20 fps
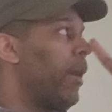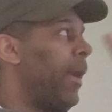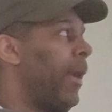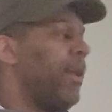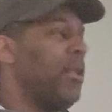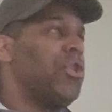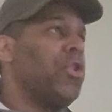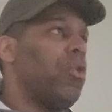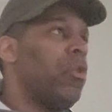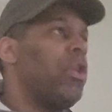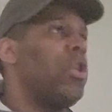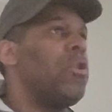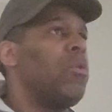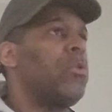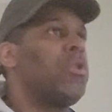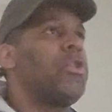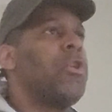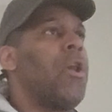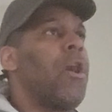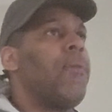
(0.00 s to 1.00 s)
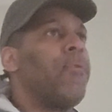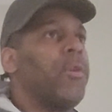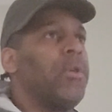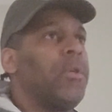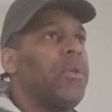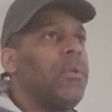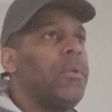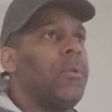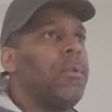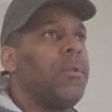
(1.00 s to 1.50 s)
Antonio
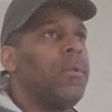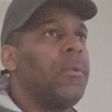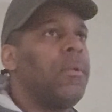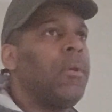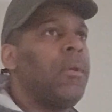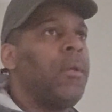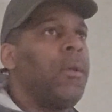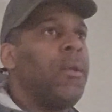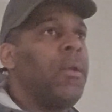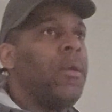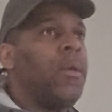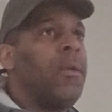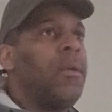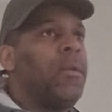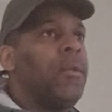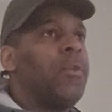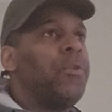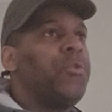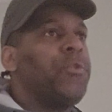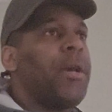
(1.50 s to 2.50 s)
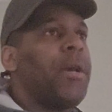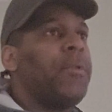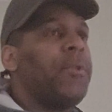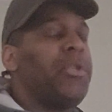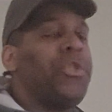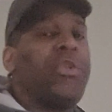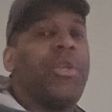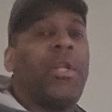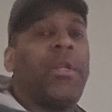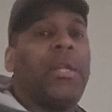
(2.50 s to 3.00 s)
Tarver tried
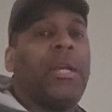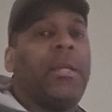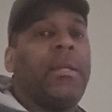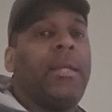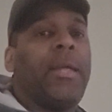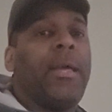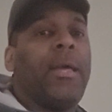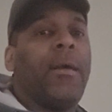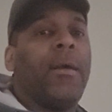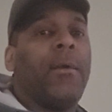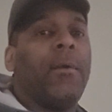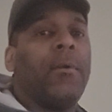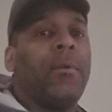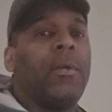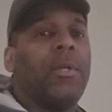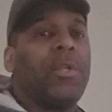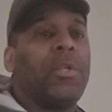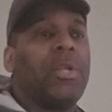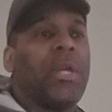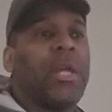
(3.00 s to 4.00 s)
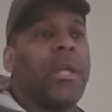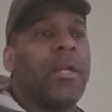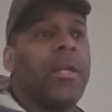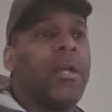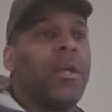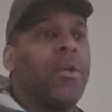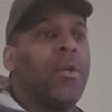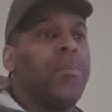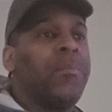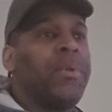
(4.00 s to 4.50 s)
to shut that down and
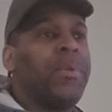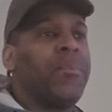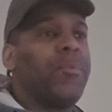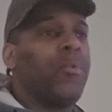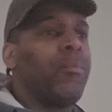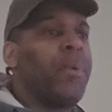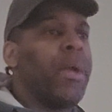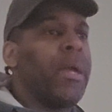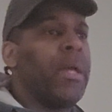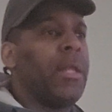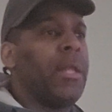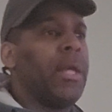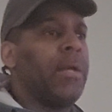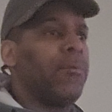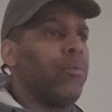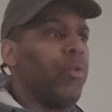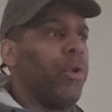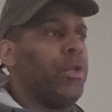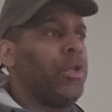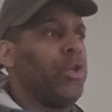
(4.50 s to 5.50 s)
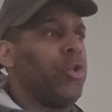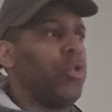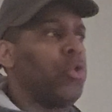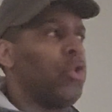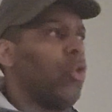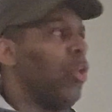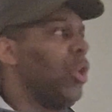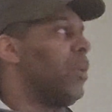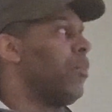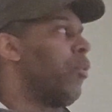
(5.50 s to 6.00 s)
say, people make it like Roy
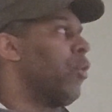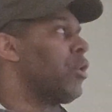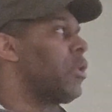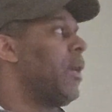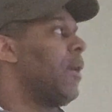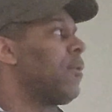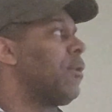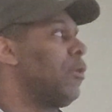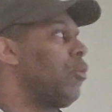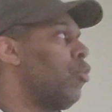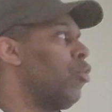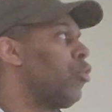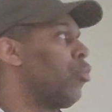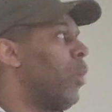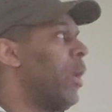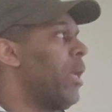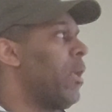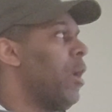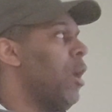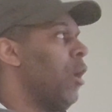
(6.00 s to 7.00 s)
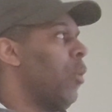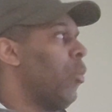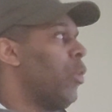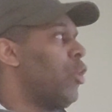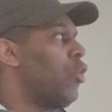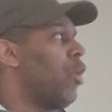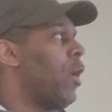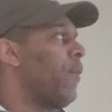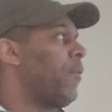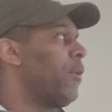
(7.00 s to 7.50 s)
Jones, the only person that have to lose weight.
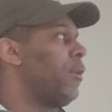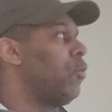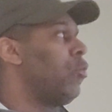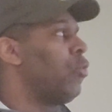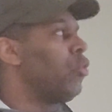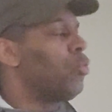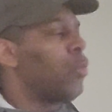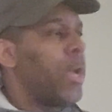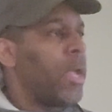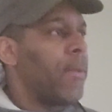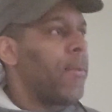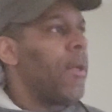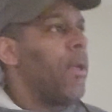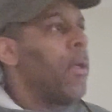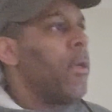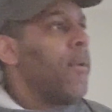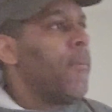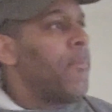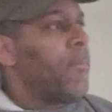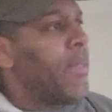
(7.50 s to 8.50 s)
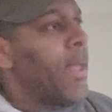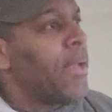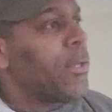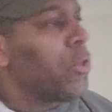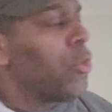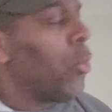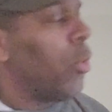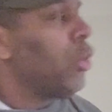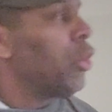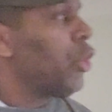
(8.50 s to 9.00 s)
We all have to lose weight.
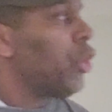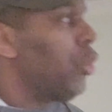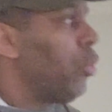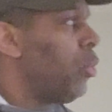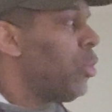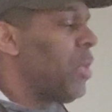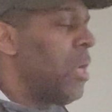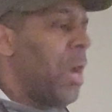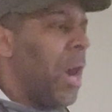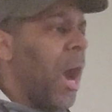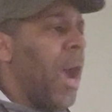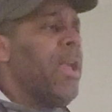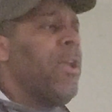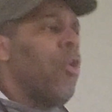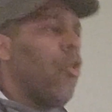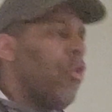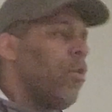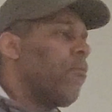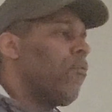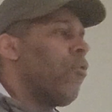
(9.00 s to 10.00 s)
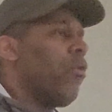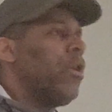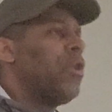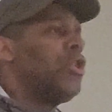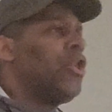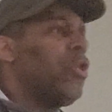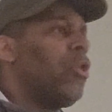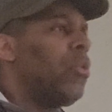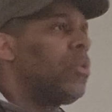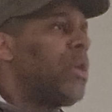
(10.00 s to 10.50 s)
That's no excuse. I hurt Roy
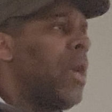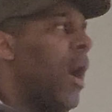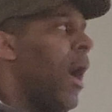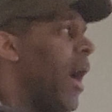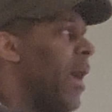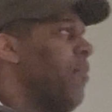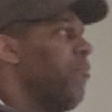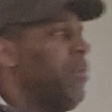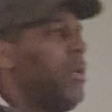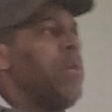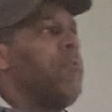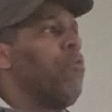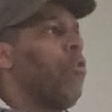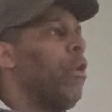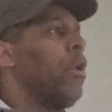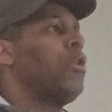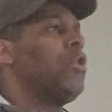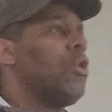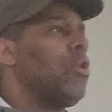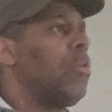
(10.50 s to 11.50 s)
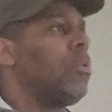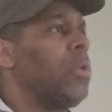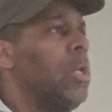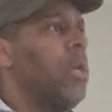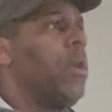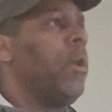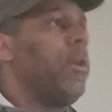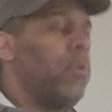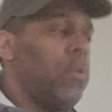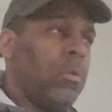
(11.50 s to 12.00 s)
Jones. I beat Roy
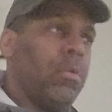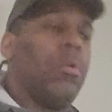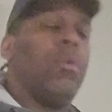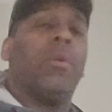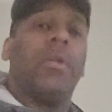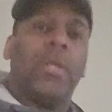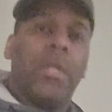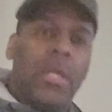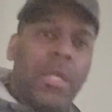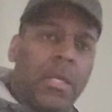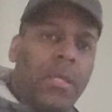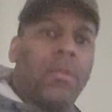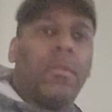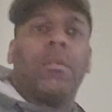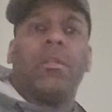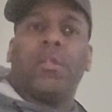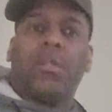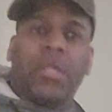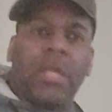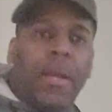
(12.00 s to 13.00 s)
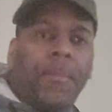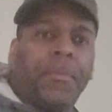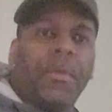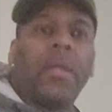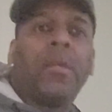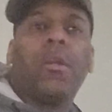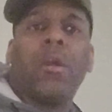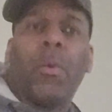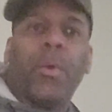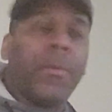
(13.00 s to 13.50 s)
Jones. And, you know, and he just kept
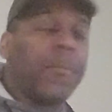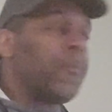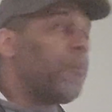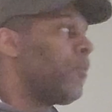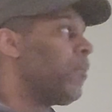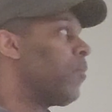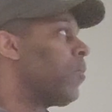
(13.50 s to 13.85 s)
that going.